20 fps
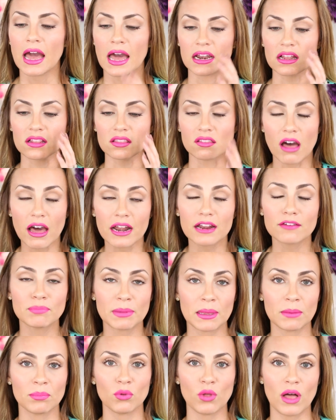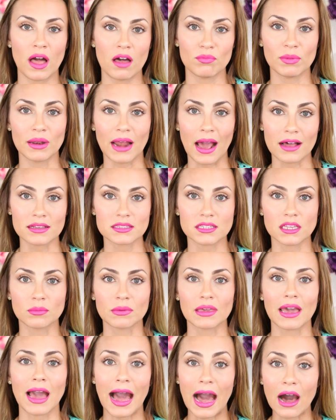And a lot of people have been
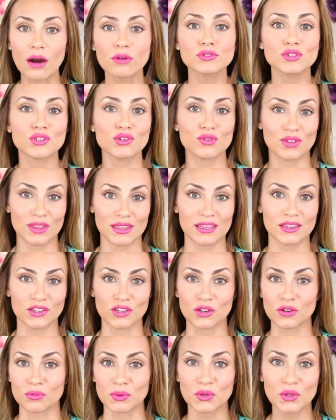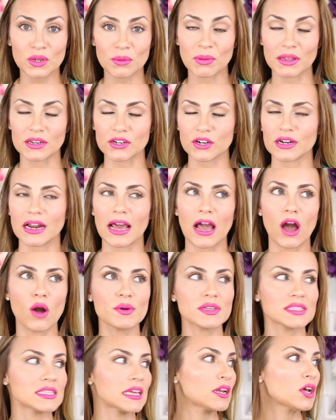asking me, how do you clean your Beauty Blender? And I
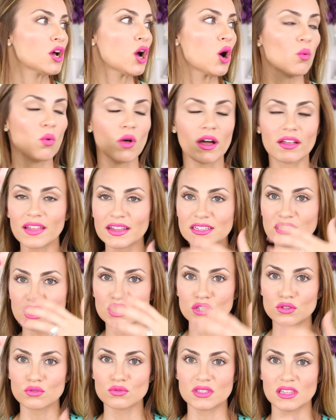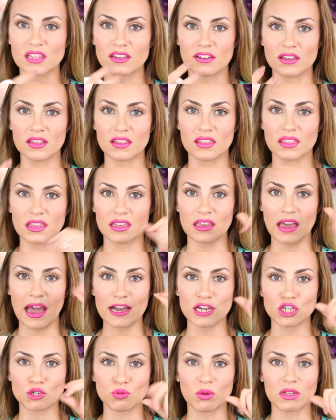always said, well, I like to use the
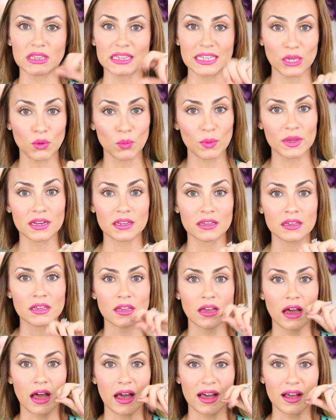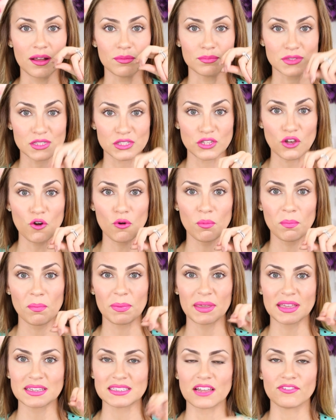actual liquid soap
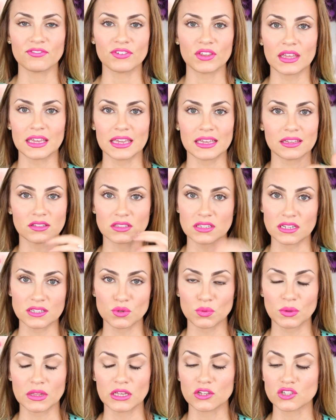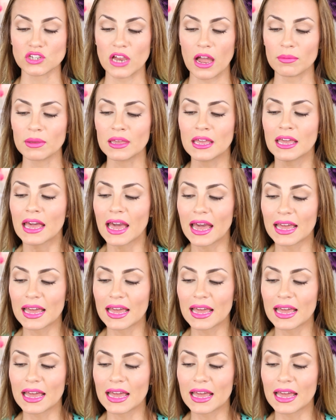because I feel like it does a really good job.